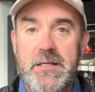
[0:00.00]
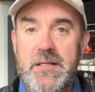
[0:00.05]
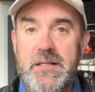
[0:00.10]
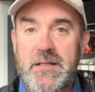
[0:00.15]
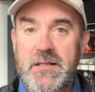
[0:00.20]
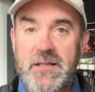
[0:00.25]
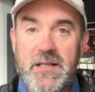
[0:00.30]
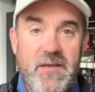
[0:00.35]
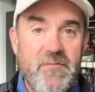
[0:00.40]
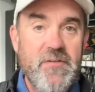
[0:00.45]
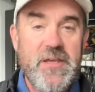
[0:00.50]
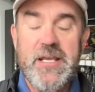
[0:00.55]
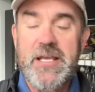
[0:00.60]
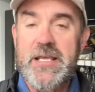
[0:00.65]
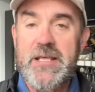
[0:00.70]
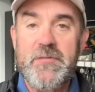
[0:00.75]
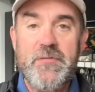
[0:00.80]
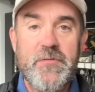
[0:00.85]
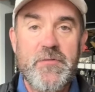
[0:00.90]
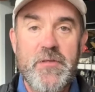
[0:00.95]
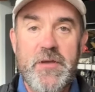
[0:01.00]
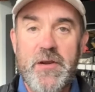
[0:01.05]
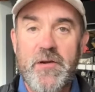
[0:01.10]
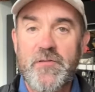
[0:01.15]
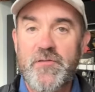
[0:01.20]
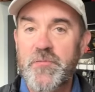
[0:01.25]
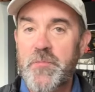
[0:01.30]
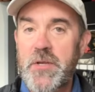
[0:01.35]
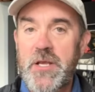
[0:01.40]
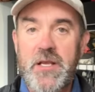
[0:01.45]
living in their
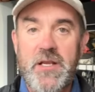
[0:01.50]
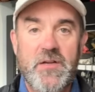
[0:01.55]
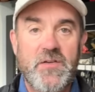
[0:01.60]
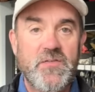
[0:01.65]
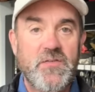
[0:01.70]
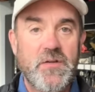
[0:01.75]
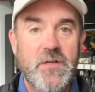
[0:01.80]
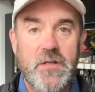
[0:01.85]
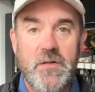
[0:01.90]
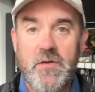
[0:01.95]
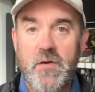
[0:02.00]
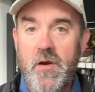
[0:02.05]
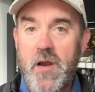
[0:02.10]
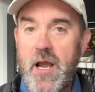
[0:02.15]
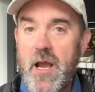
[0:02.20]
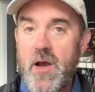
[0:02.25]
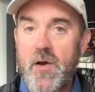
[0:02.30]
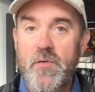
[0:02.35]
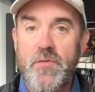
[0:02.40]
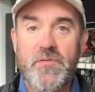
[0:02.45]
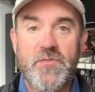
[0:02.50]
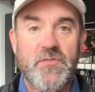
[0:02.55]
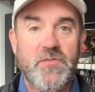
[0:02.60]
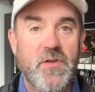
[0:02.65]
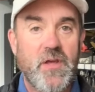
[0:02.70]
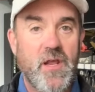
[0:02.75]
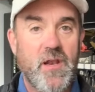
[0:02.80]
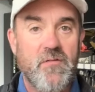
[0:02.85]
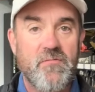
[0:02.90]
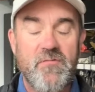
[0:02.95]
space, in their house,
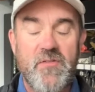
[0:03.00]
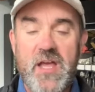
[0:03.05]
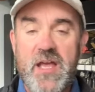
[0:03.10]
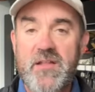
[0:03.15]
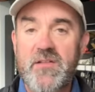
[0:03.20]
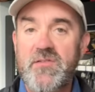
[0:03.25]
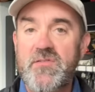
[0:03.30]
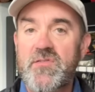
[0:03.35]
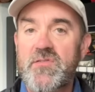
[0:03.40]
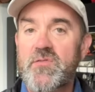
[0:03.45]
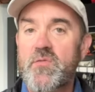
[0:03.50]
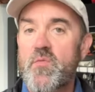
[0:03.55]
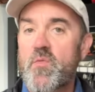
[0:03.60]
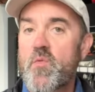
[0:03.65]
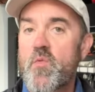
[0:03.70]
at events,